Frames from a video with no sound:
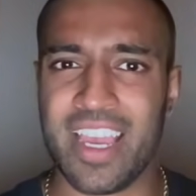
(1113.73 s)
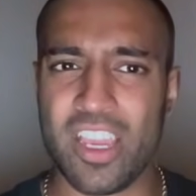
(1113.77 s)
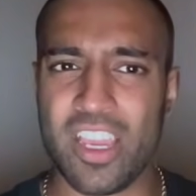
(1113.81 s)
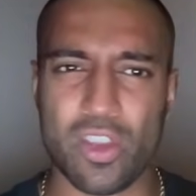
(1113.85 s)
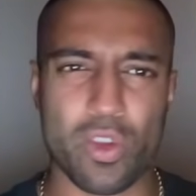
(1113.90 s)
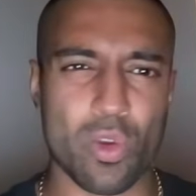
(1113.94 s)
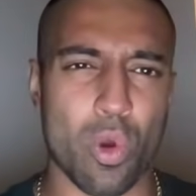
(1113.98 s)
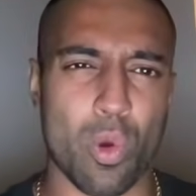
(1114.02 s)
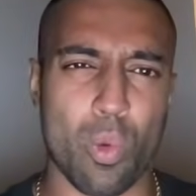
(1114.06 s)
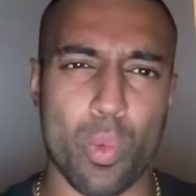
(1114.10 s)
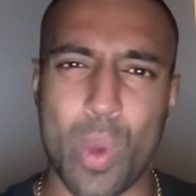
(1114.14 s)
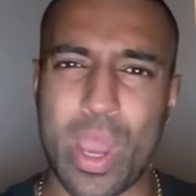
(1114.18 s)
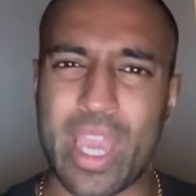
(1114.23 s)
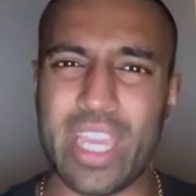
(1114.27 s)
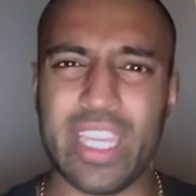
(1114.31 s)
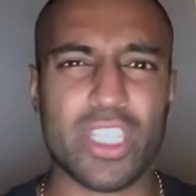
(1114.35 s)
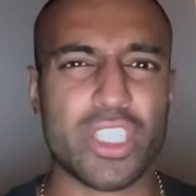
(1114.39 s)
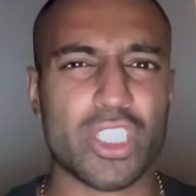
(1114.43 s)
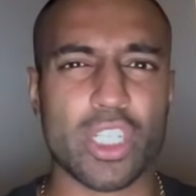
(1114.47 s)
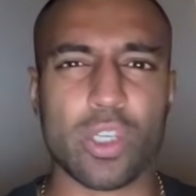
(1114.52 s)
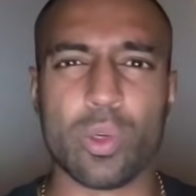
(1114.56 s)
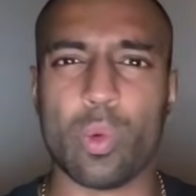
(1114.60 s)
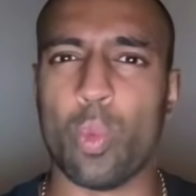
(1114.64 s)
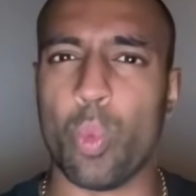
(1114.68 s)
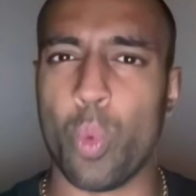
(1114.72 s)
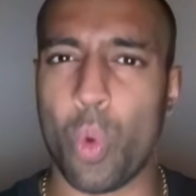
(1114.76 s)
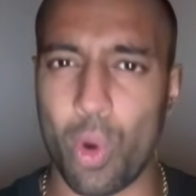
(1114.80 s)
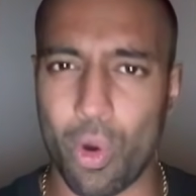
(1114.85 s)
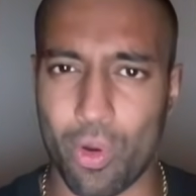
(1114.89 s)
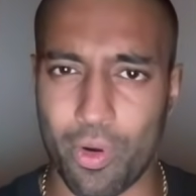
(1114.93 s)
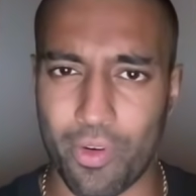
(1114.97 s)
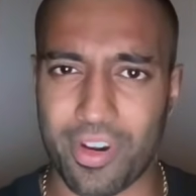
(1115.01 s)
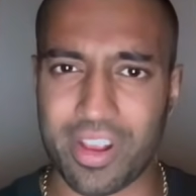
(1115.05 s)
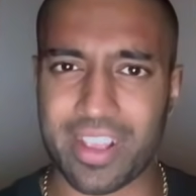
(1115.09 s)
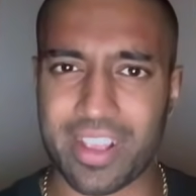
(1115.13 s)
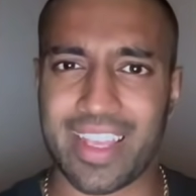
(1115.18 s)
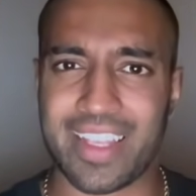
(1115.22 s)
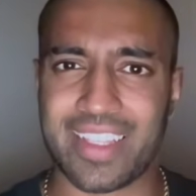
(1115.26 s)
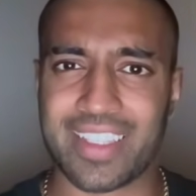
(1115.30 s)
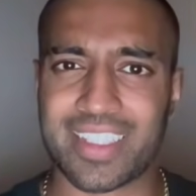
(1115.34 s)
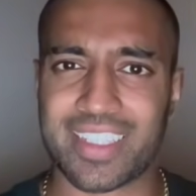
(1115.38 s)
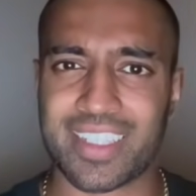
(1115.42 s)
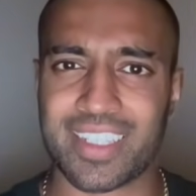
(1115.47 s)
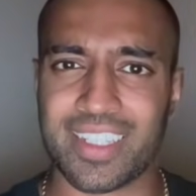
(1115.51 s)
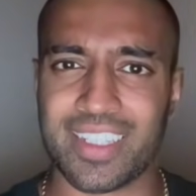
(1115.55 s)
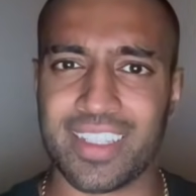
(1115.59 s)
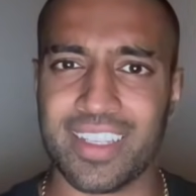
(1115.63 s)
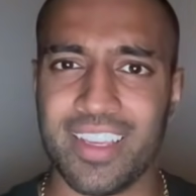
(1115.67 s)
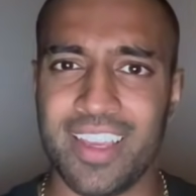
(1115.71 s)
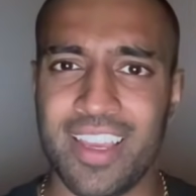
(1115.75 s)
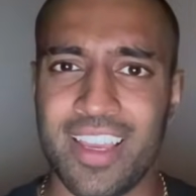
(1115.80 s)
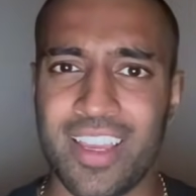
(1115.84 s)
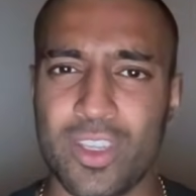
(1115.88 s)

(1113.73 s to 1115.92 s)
You're waging war against it.